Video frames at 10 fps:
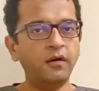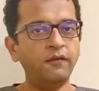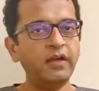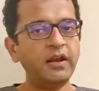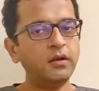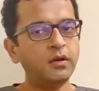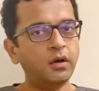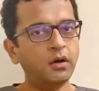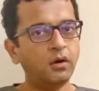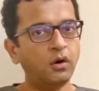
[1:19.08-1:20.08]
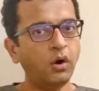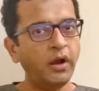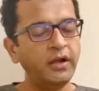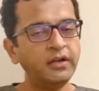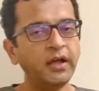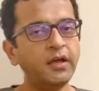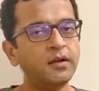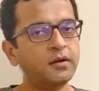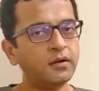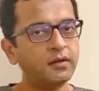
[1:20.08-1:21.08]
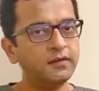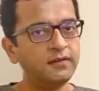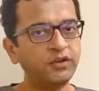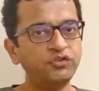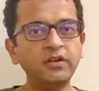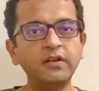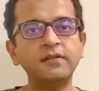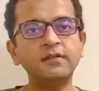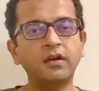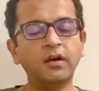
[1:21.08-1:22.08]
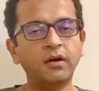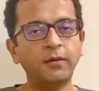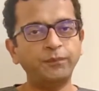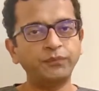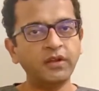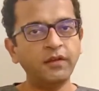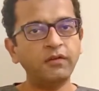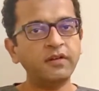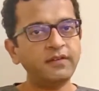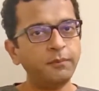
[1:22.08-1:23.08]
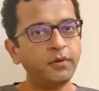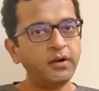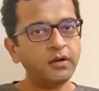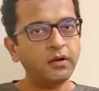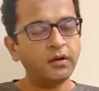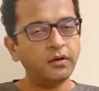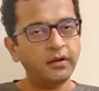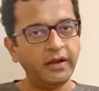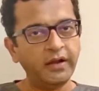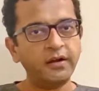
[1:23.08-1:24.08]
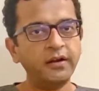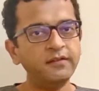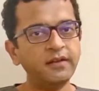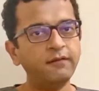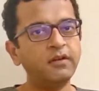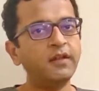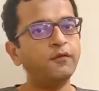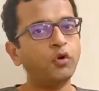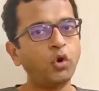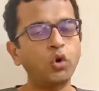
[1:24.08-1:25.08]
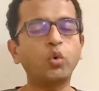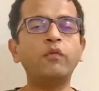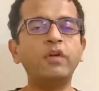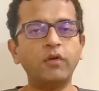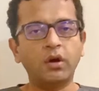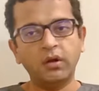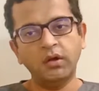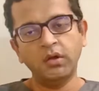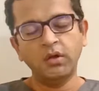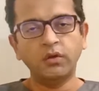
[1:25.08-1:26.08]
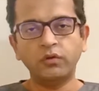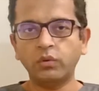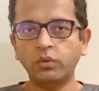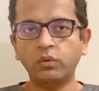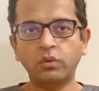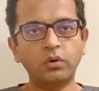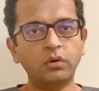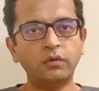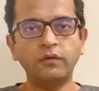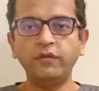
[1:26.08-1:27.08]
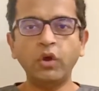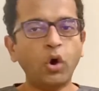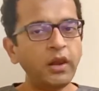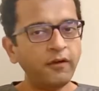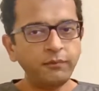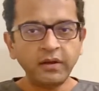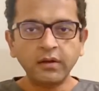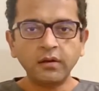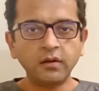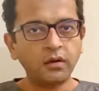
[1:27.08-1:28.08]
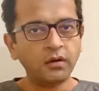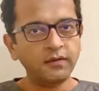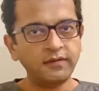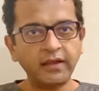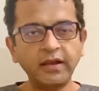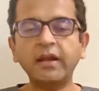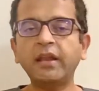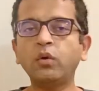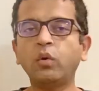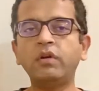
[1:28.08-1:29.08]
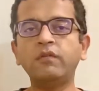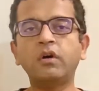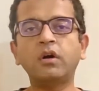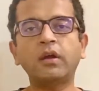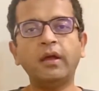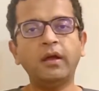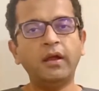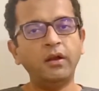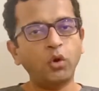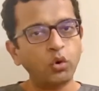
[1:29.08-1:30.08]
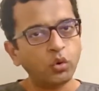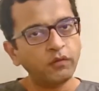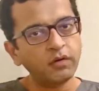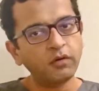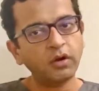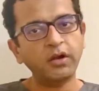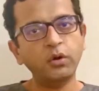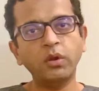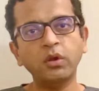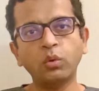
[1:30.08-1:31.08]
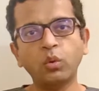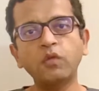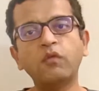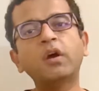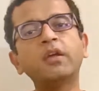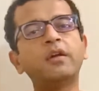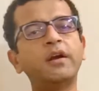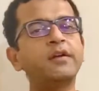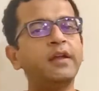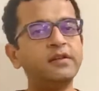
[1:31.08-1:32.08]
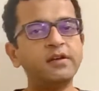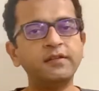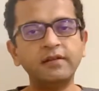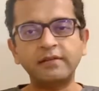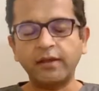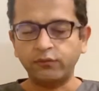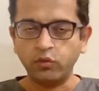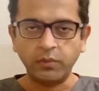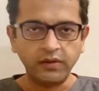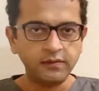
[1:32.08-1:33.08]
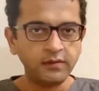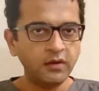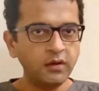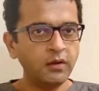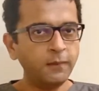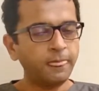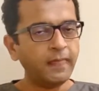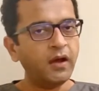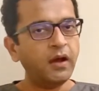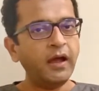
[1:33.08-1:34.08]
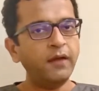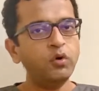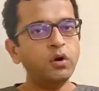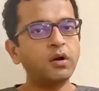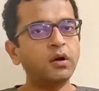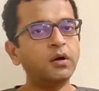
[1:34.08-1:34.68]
wherein entire section is given a separate entrance and everything for non-COVID work. So we all have been segregating COVID work and non-COVID work and doing good work here at Raheja since last few months. I would